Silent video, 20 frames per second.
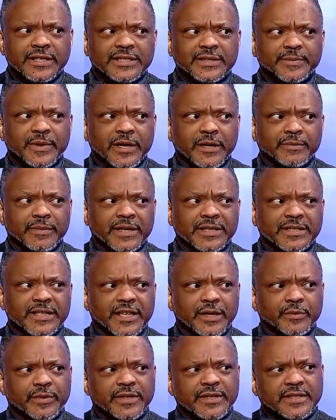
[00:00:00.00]

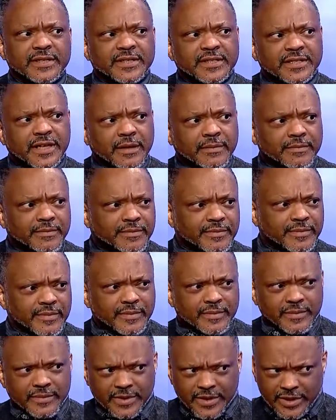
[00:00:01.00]
experimenting with some
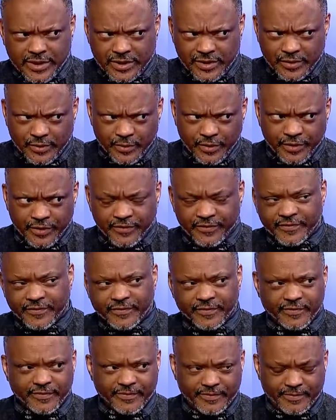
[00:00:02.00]
sort of
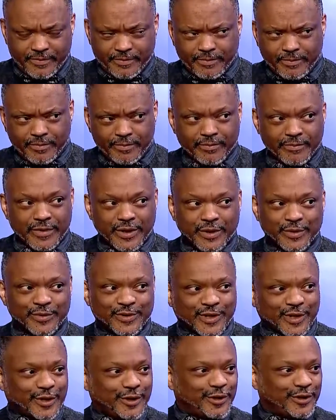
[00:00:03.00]

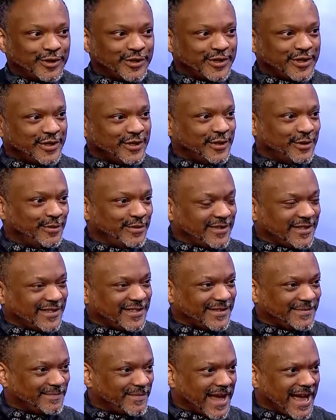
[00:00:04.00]
musical
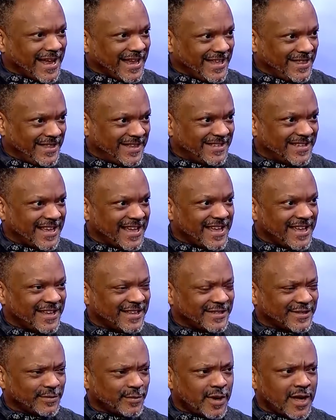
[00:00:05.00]
suits back in the day
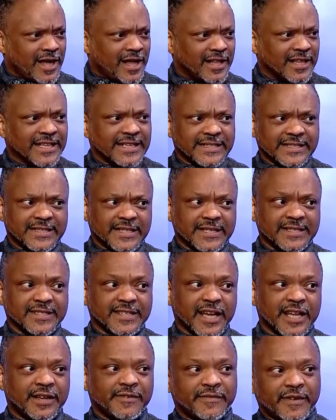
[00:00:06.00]
as well. Is this
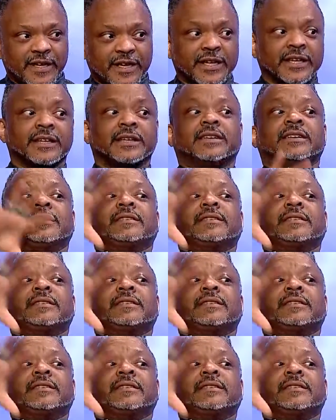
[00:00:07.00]
kind of a...